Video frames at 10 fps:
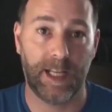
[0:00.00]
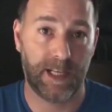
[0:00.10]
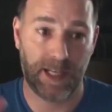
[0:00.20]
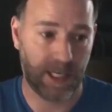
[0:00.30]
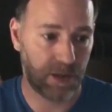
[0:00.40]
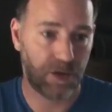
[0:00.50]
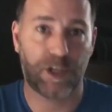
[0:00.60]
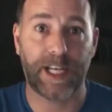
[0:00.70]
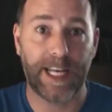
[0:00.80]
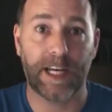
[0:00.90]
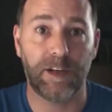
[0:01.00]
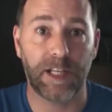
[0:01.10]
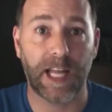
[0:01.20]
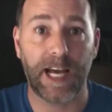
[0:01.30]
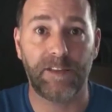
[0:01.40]
you kind of look great on
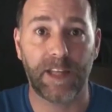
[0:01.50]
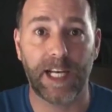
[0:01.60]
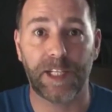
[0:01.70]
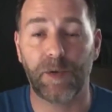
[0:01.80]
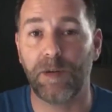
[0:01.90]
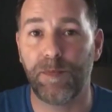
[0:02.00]
the live and that as well.